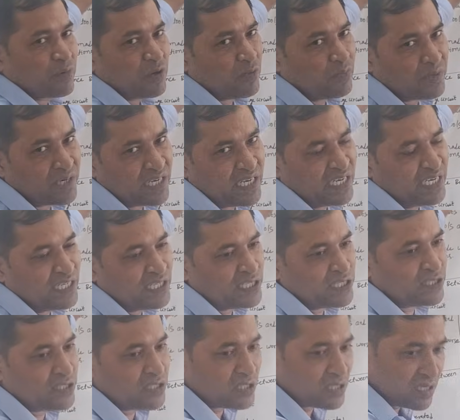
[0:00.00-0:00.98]
proper
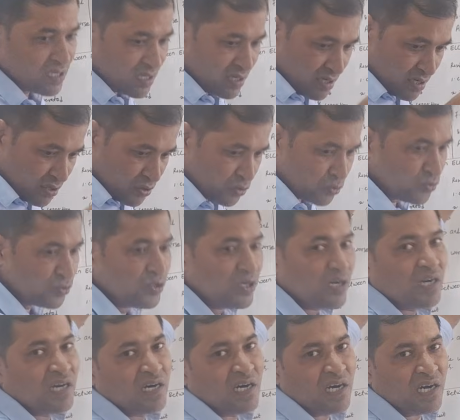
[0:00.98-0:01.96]
connections, do
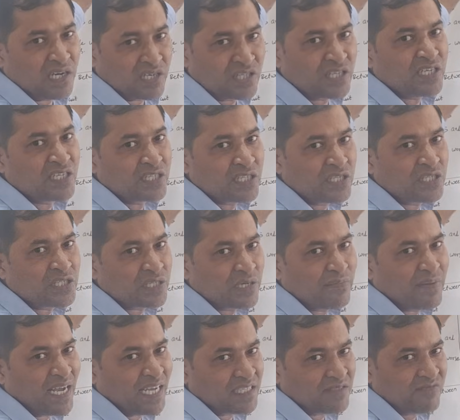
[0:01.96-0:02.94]
the earthing system
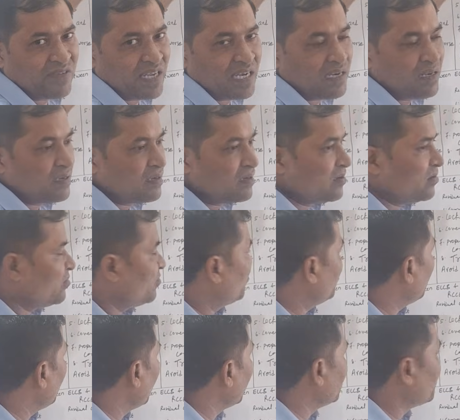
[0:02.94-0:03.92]
as well,
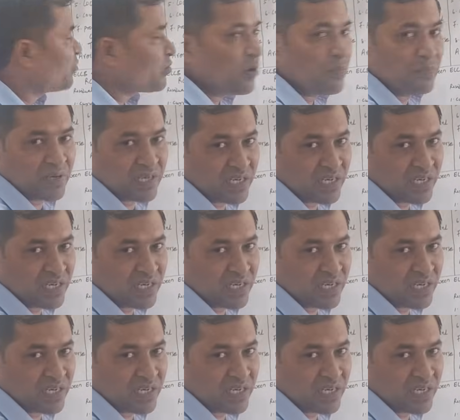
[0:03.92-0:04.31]
provide proper